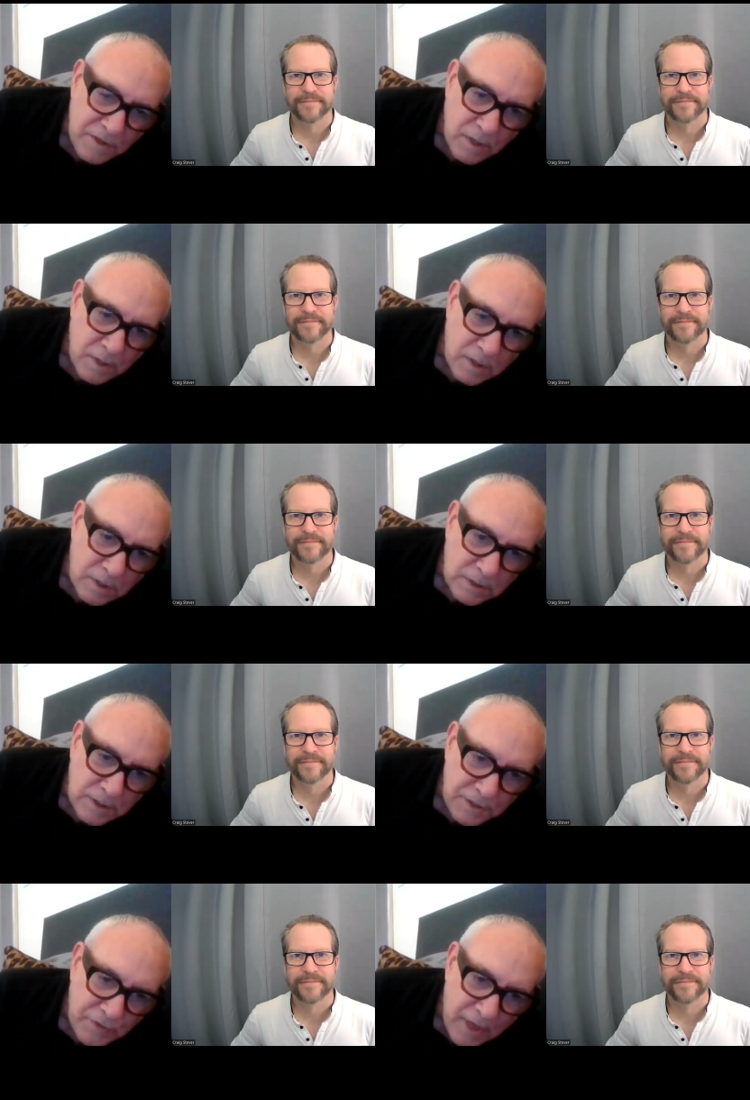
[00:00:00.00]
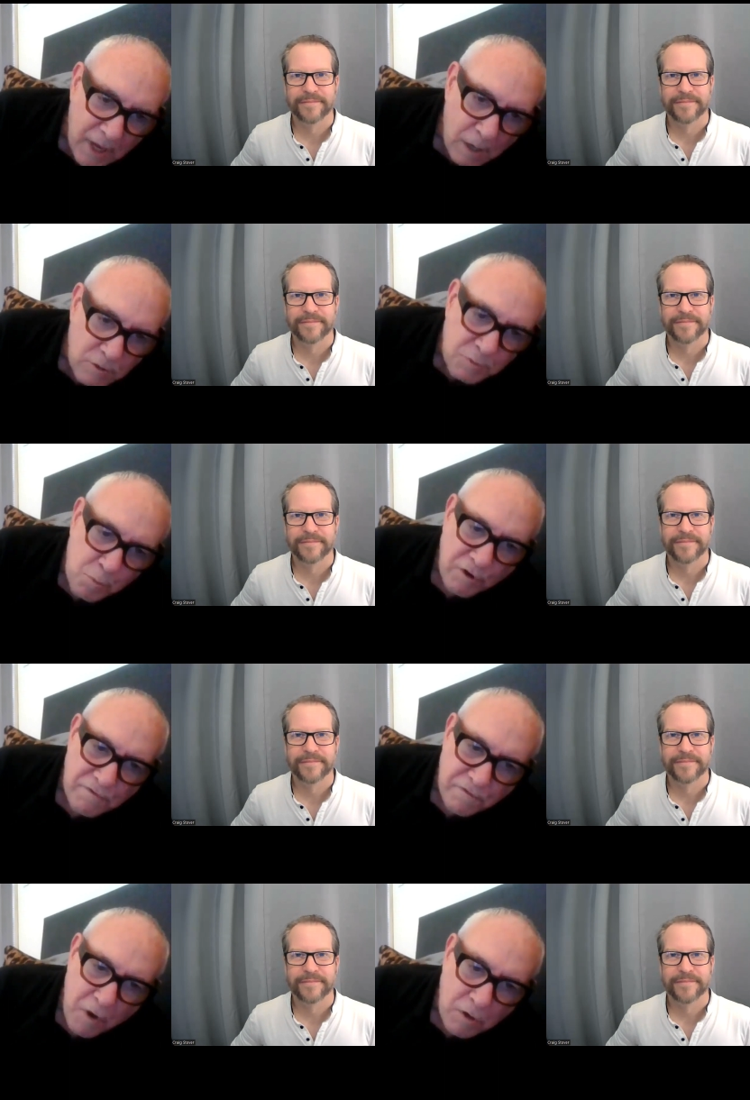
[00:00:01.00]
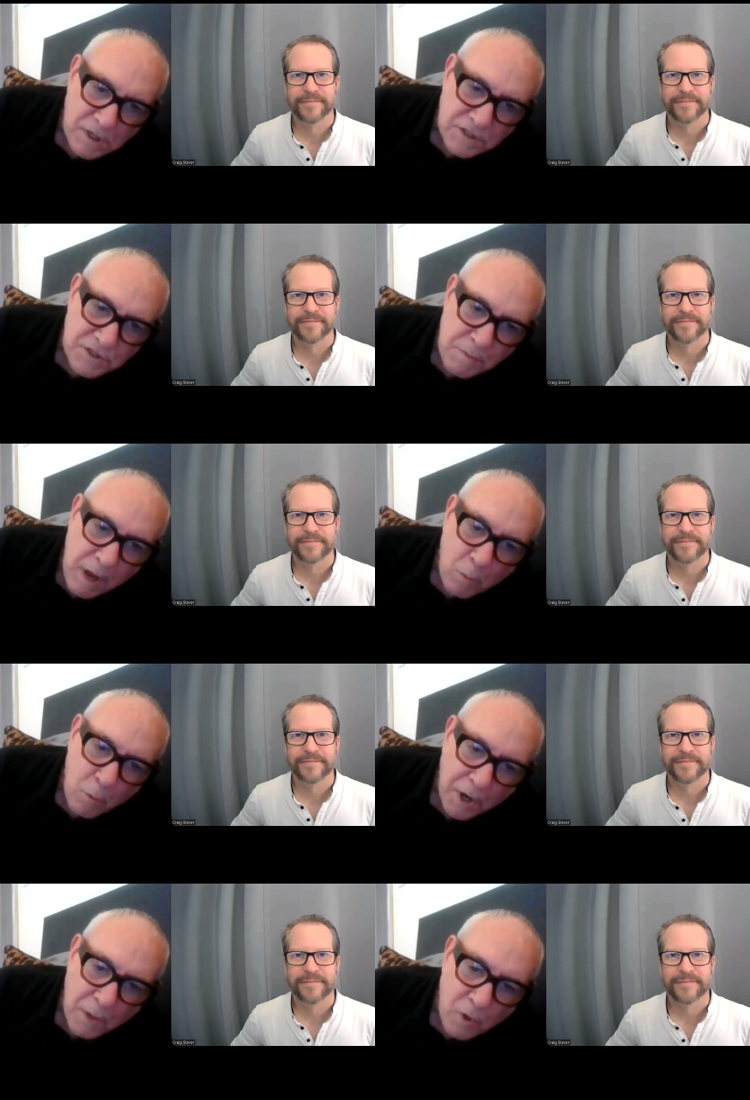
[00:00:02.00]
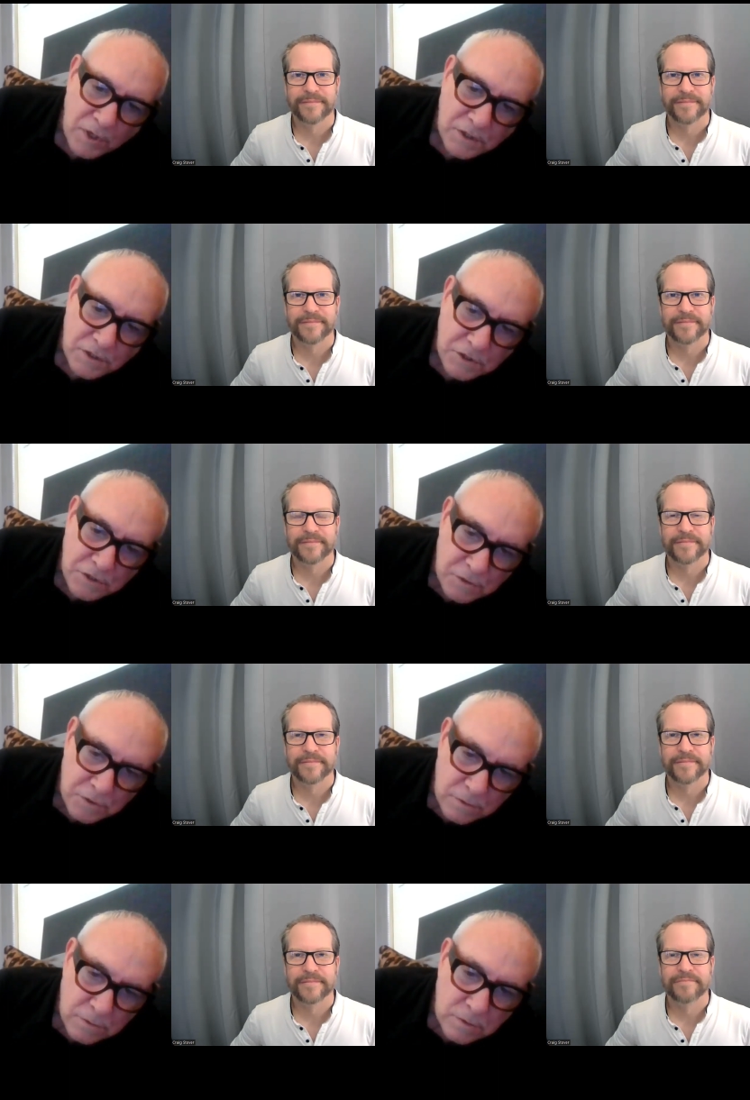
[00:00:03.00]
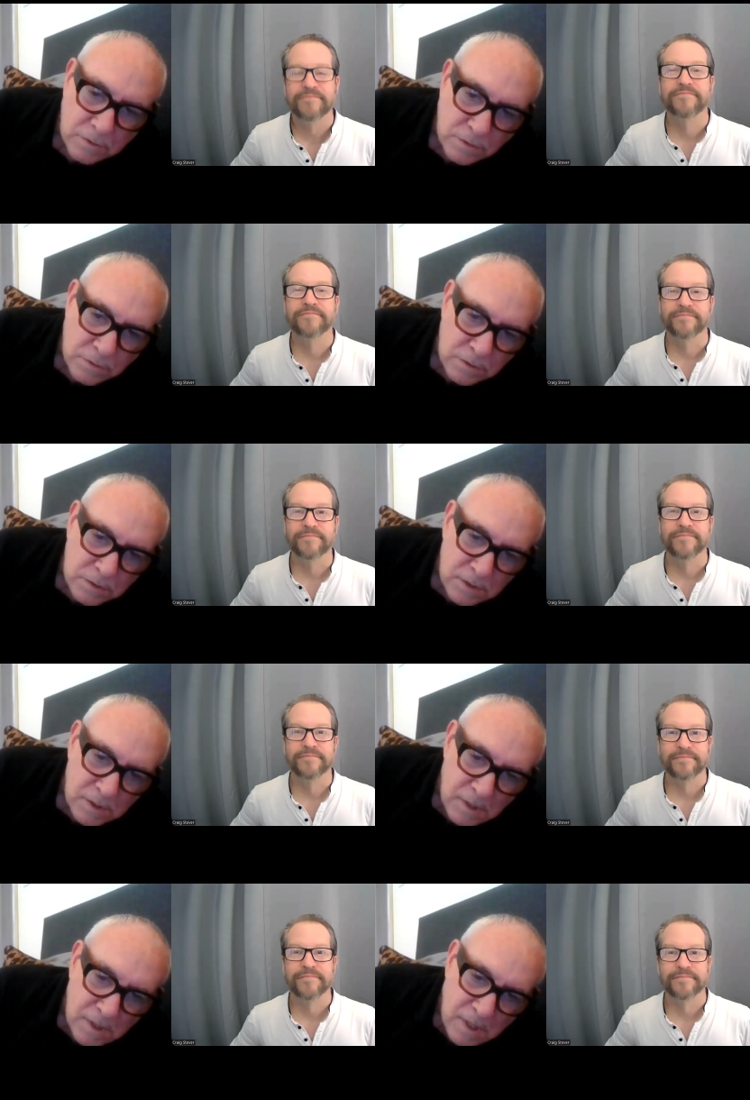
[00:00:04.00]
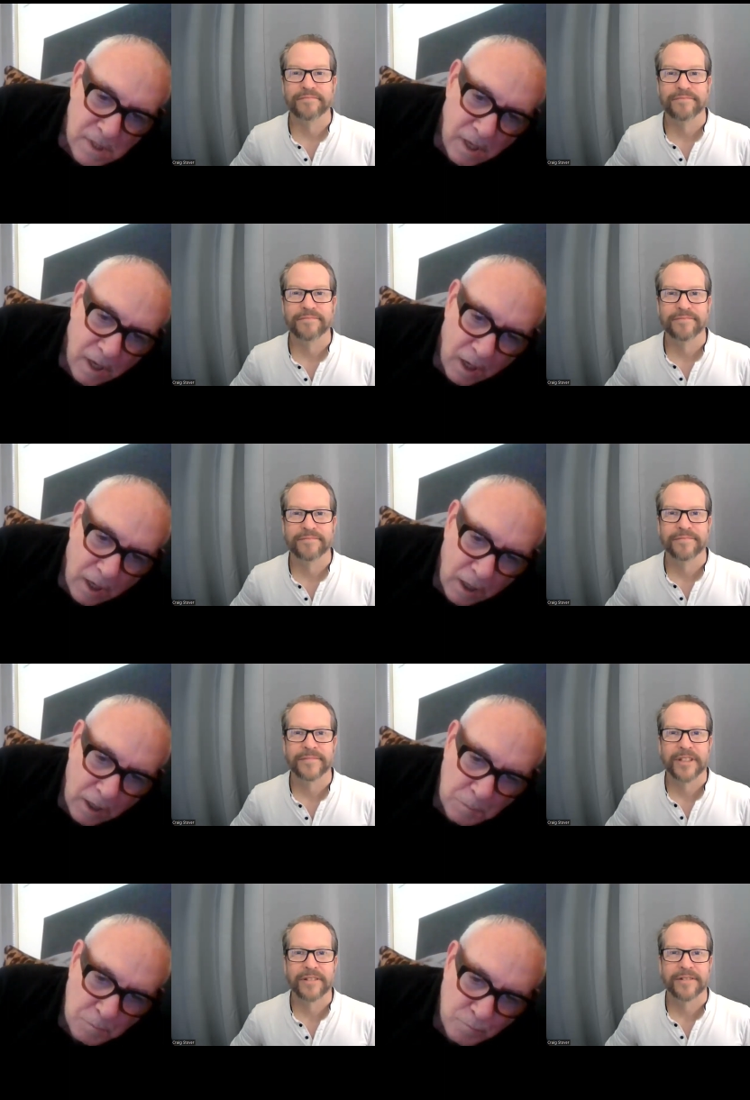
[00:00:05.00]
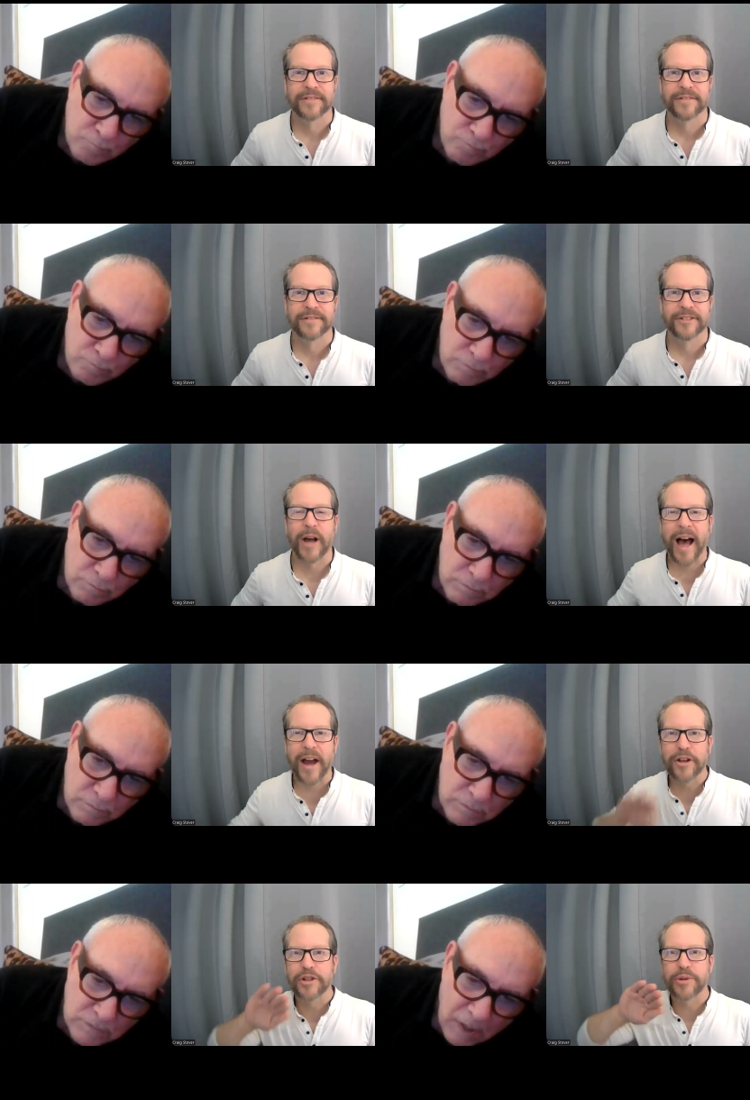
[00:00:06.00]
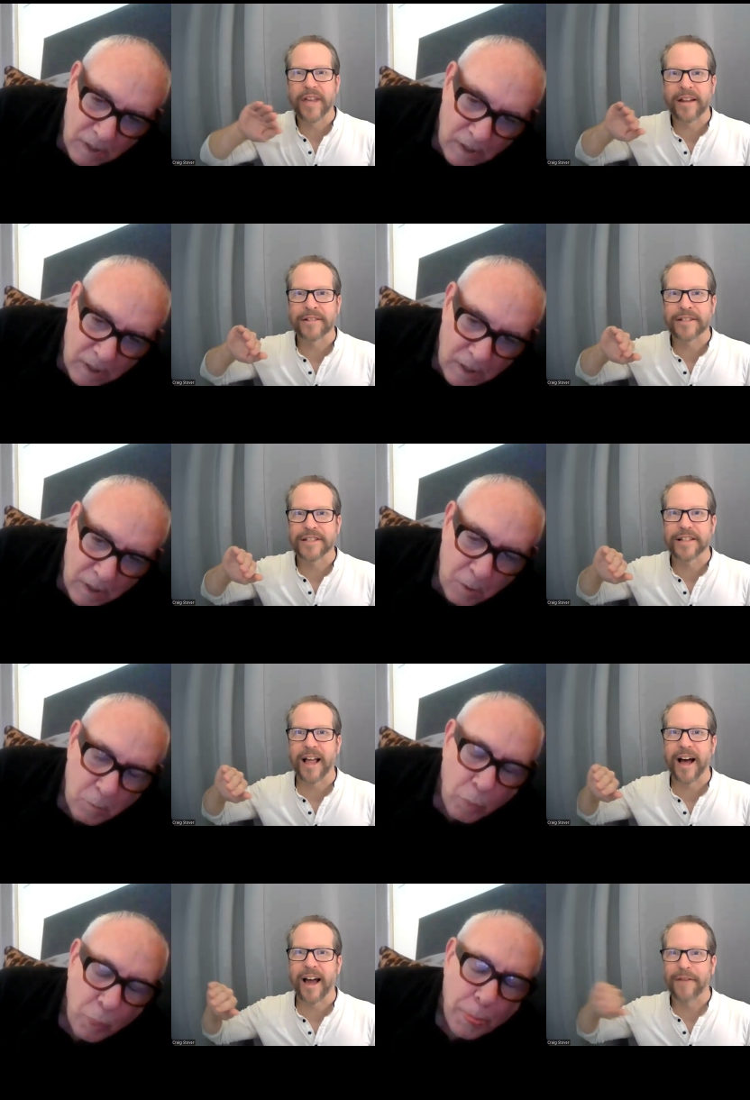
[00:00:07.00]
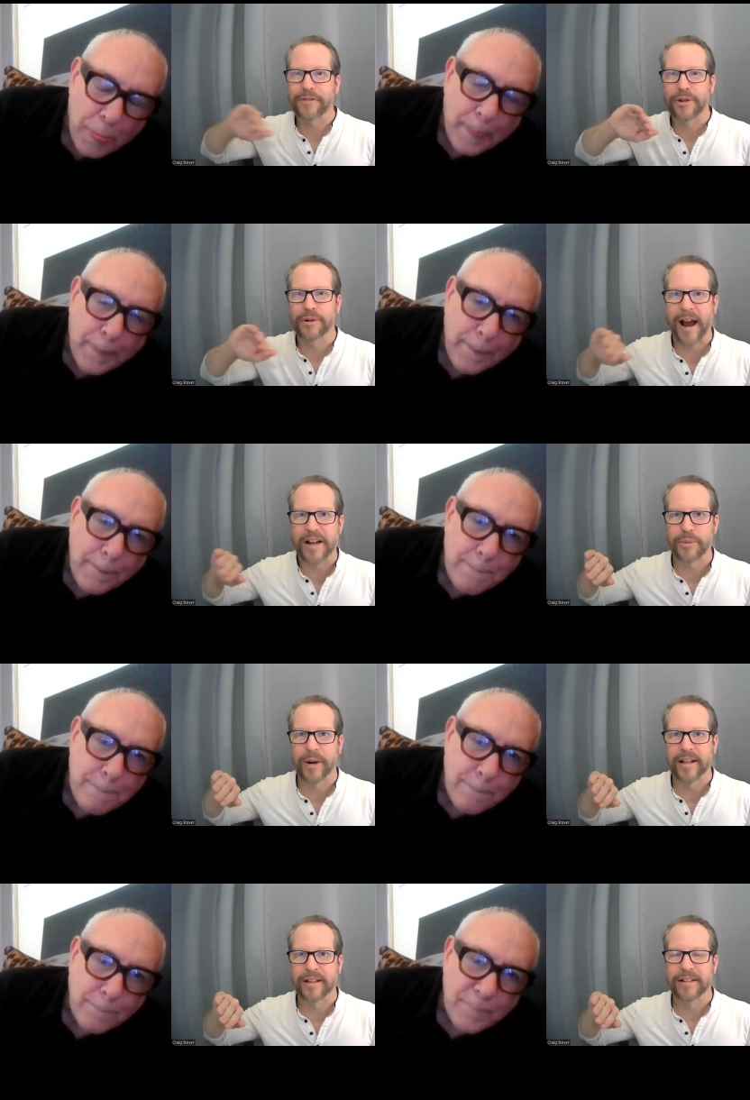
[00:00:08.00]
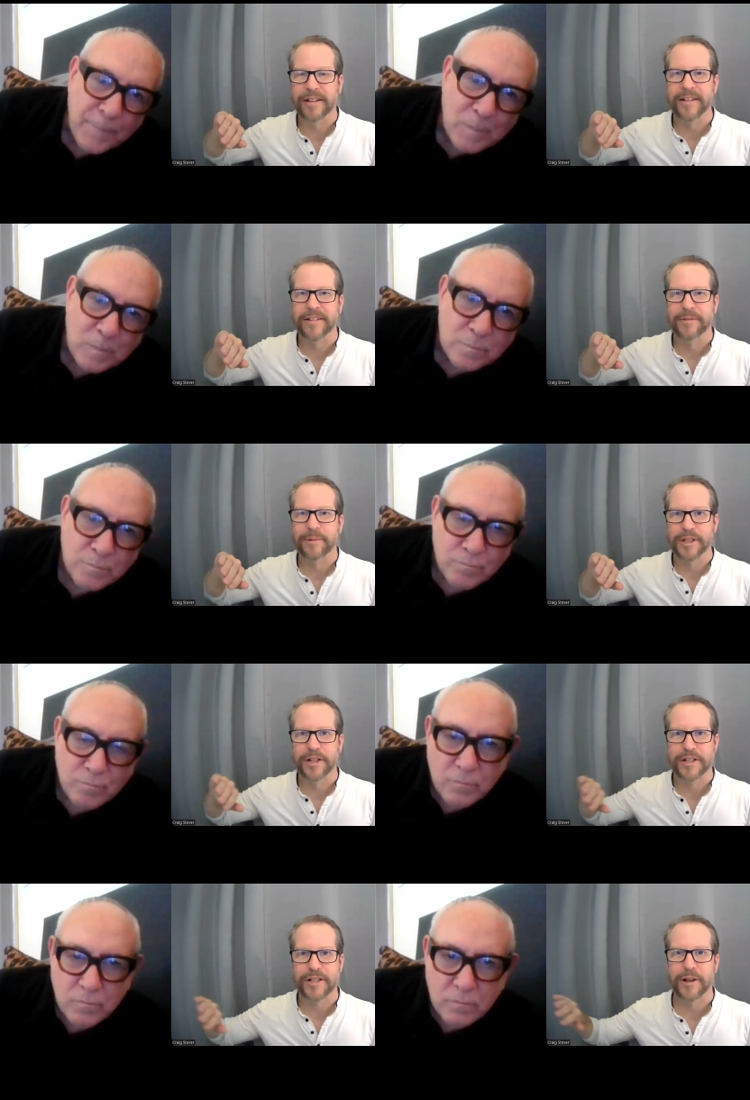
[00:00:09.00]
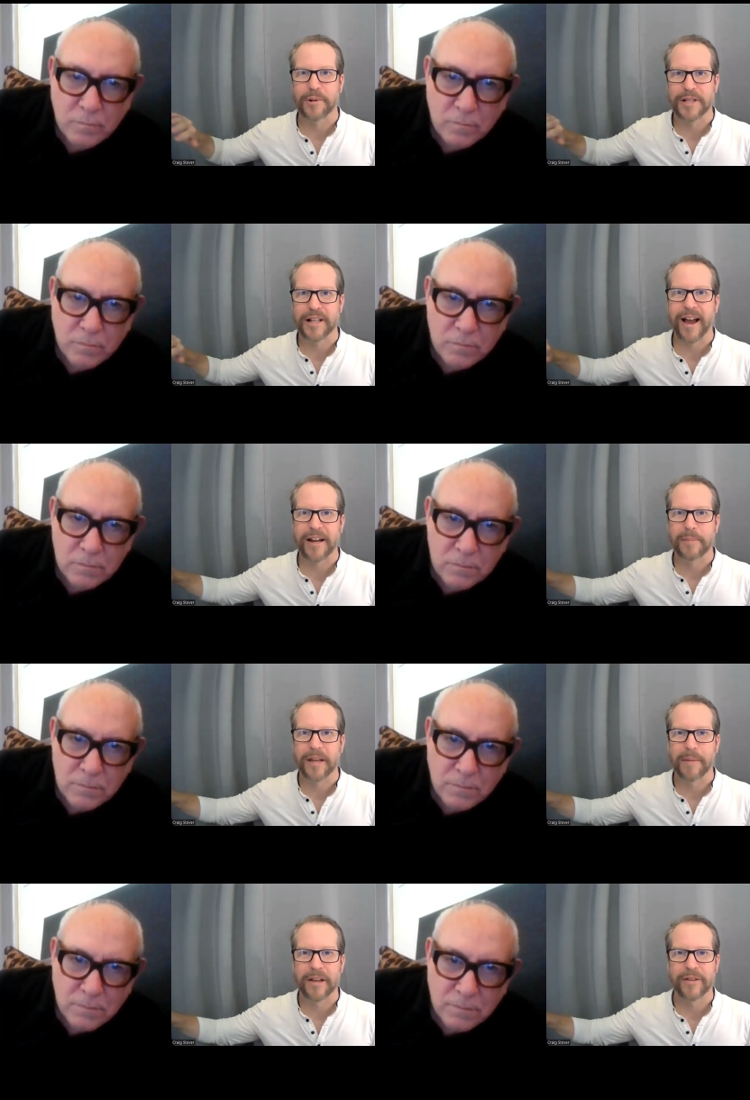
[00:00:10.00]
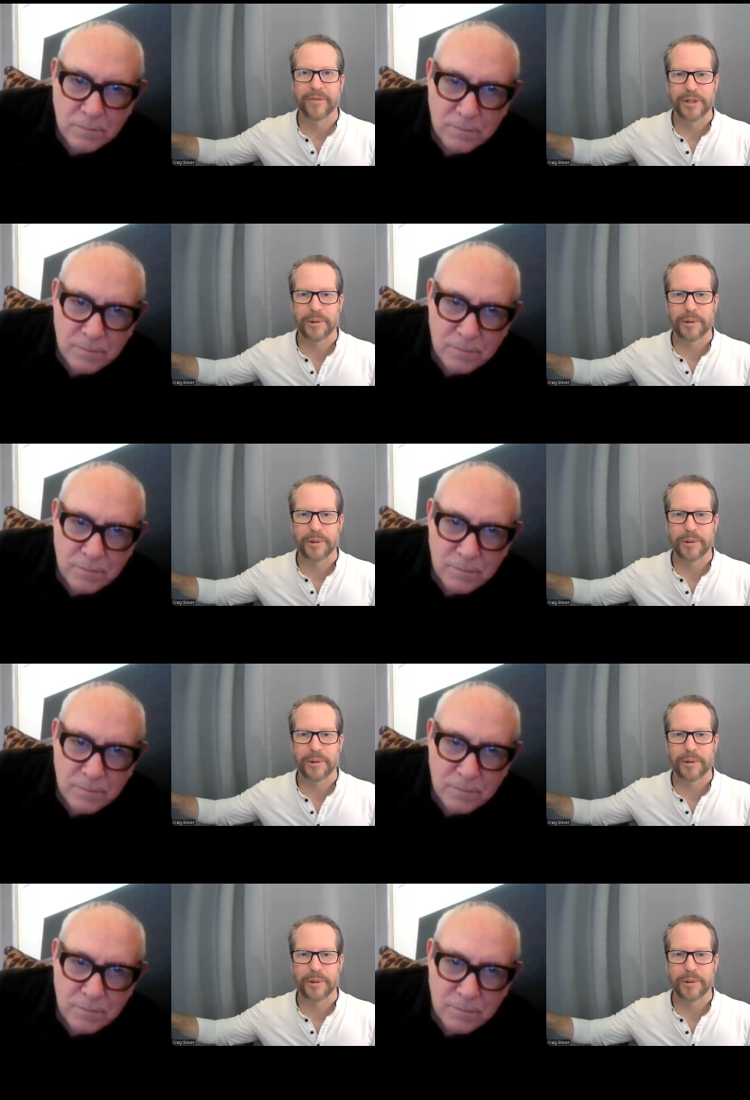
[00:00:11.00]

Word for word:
Speaker 1: I think, in that I was more focused about what I wanted to do.
Speaker 2: So how did you then slide after you graduated? Was it a slow slide to becoming a